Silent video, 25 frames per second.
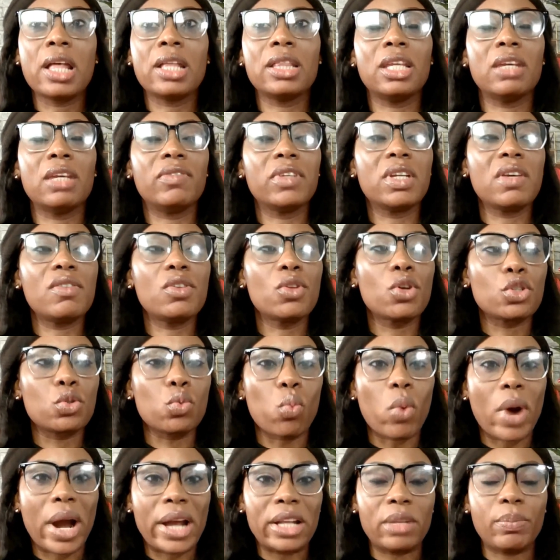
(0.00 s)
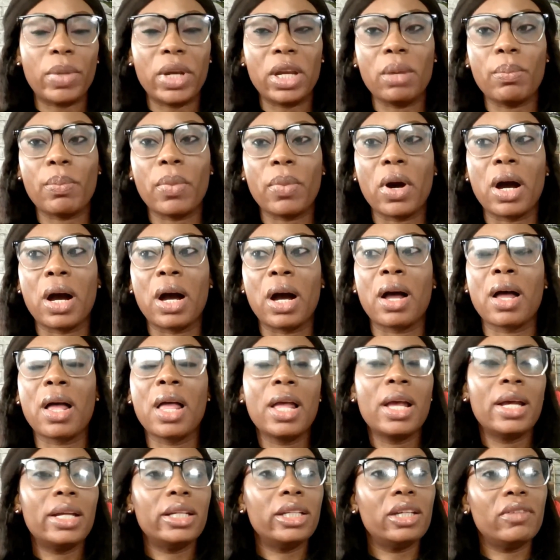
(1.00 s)
they've given us white paper,
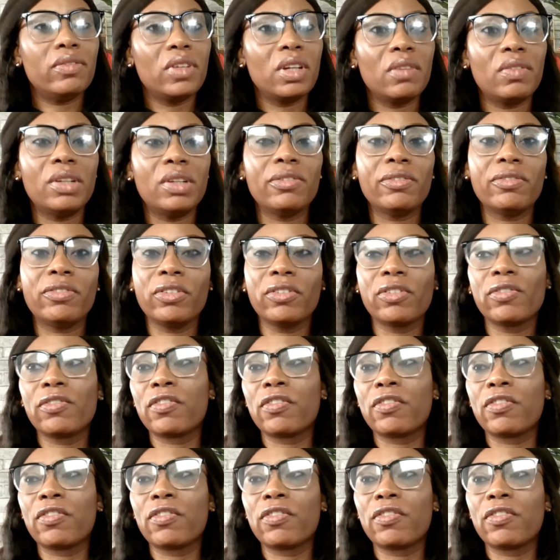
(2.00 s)
they've given